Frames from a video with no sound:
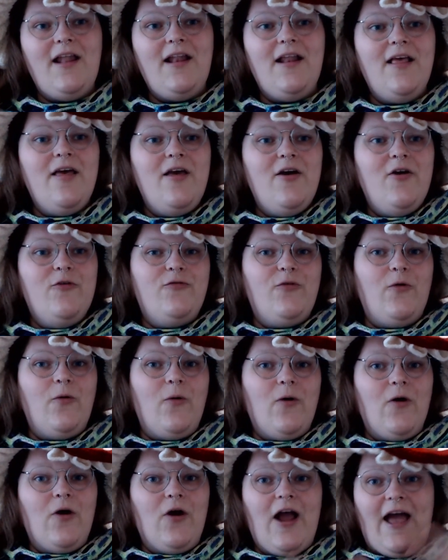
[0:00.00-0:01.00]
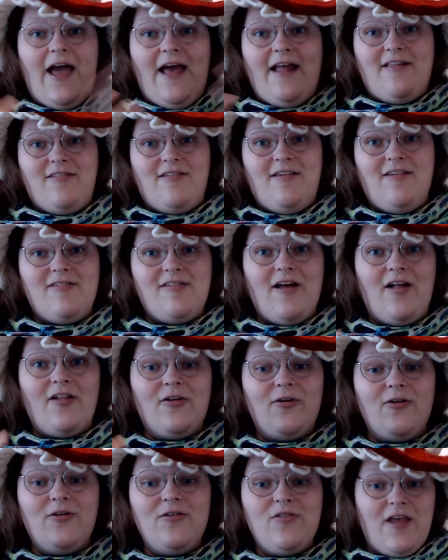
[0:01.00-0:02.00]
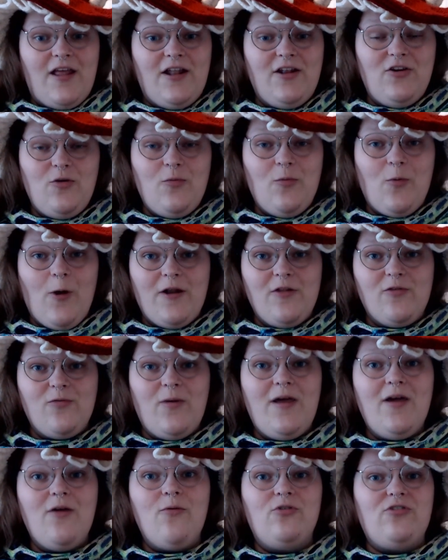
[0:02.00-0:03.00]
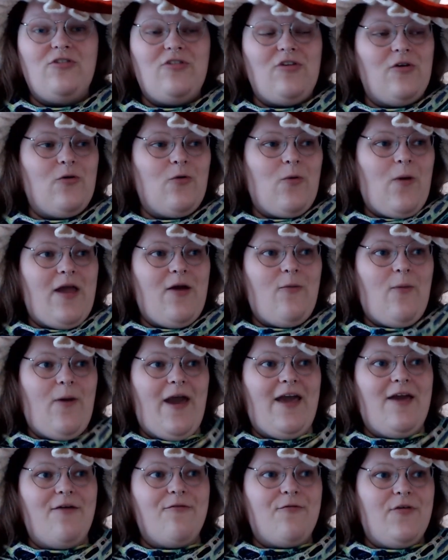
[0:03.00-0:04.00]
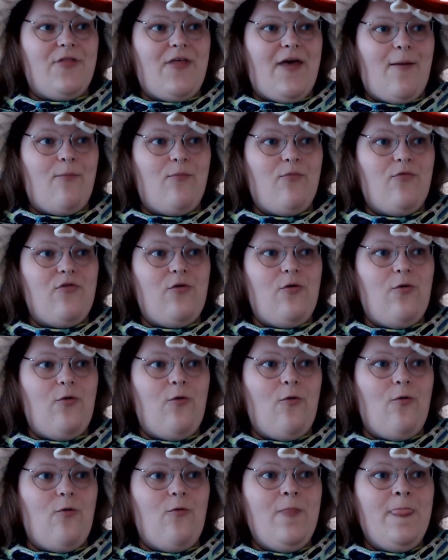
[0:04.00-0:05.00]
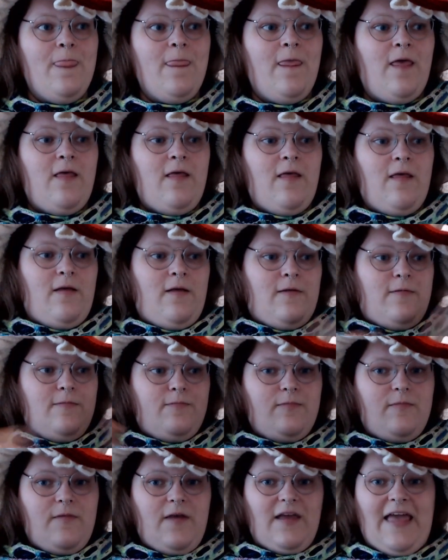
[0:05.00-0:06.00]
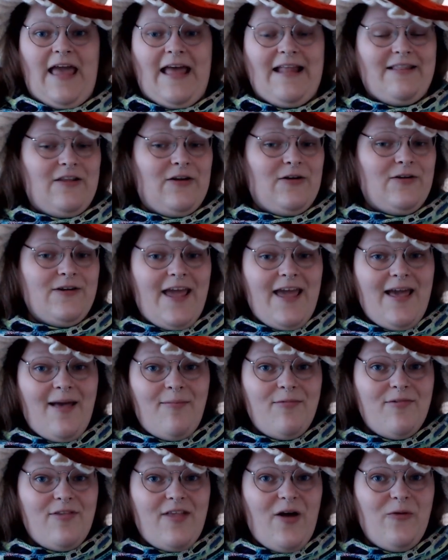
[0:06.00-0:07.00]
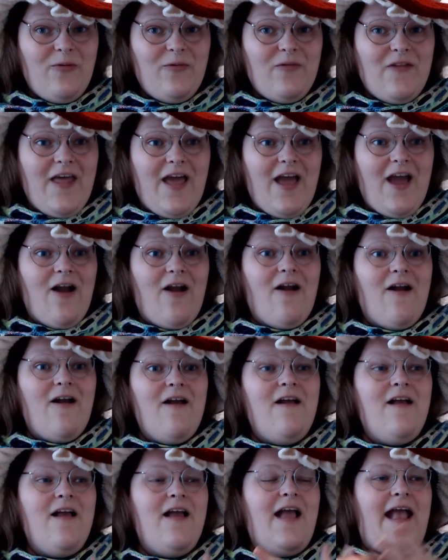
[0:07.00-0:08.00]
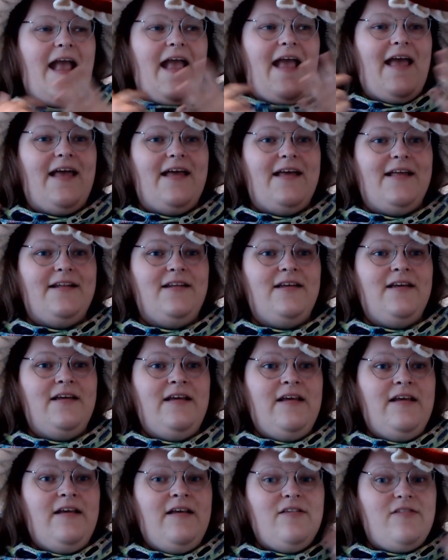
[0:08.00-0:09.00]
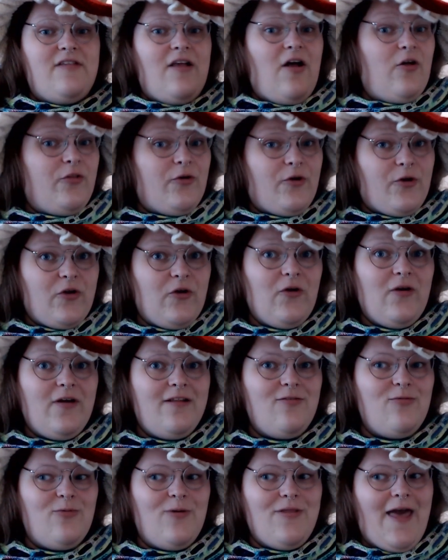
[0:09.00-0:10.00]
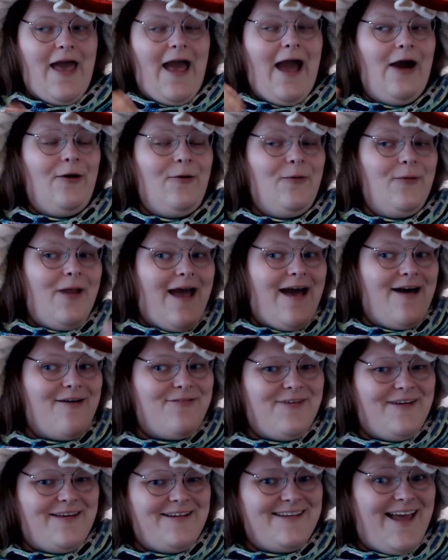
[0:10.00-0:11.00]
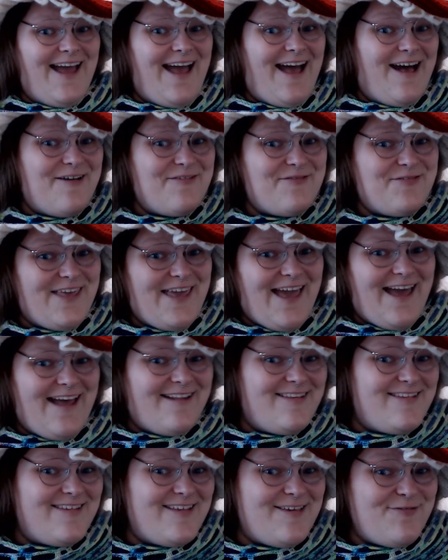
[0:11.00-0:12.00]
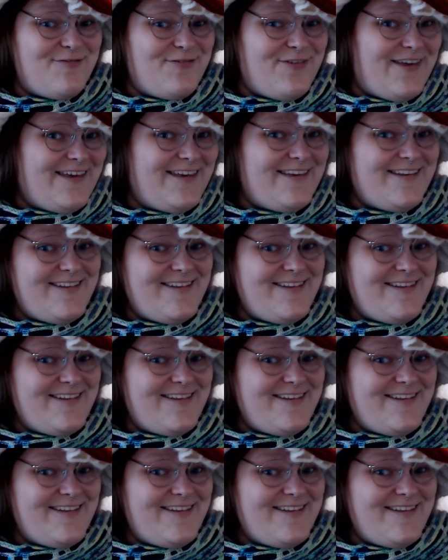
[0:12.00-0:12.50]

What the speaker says: for Etsy sellers in New Brunswick, which is a great way for them to get their names out there and sell their goods without having to have the Etsy fees